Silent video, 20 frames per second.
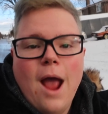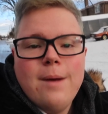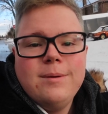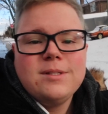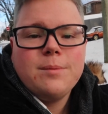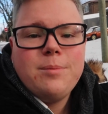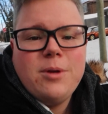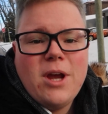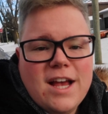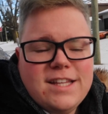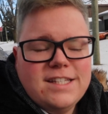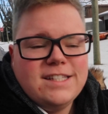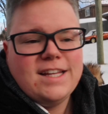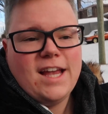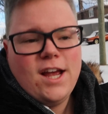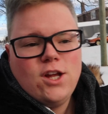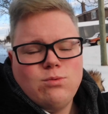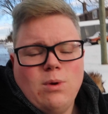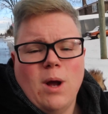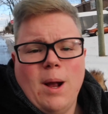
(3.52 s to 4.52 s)
Hey, what's up you guys, it's
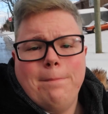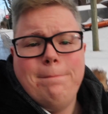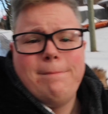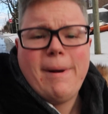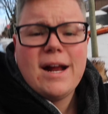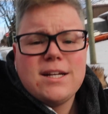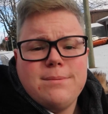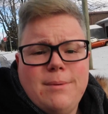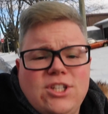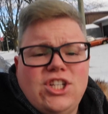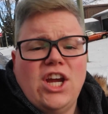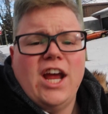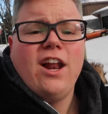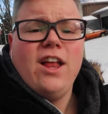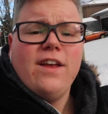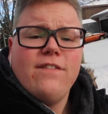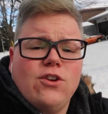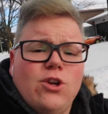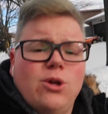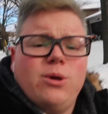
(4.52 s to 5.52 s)
Gage, welcome back to my
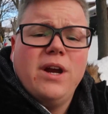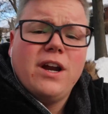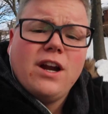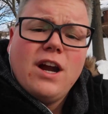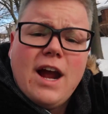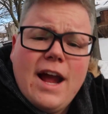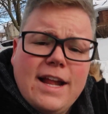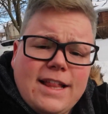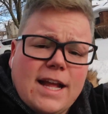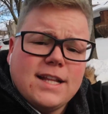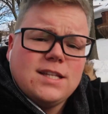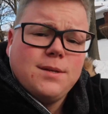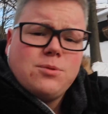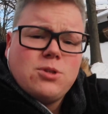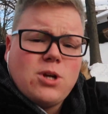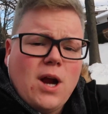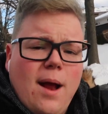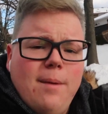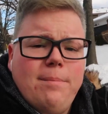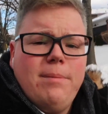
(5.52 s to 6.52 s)
channel. If you're new here, hit that
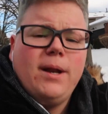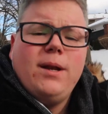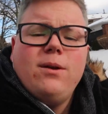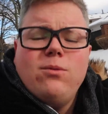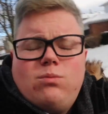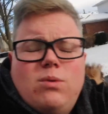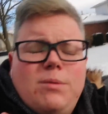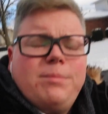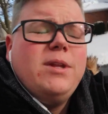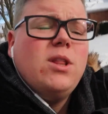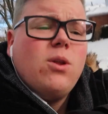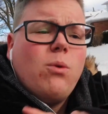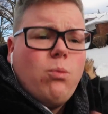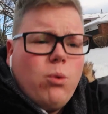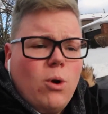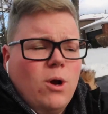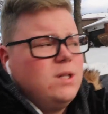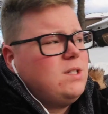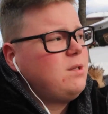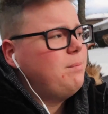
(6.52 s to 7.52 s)
subscribe button, would mean the
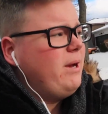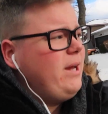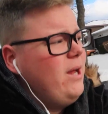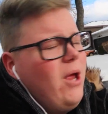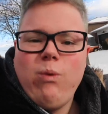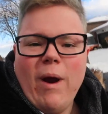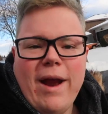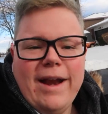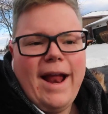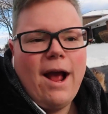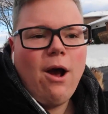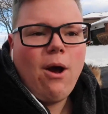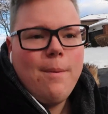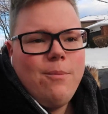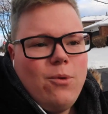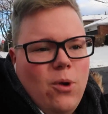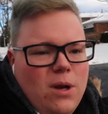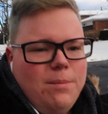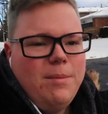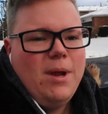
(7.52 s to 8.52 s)
world to me. Right now, I'm
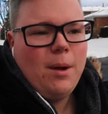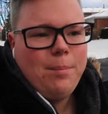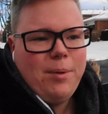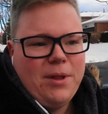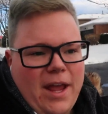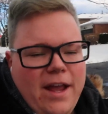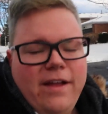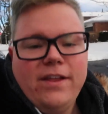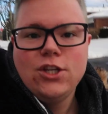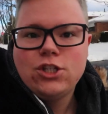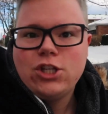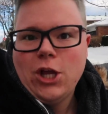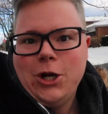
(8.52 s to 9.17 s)
going to meet up with Haley,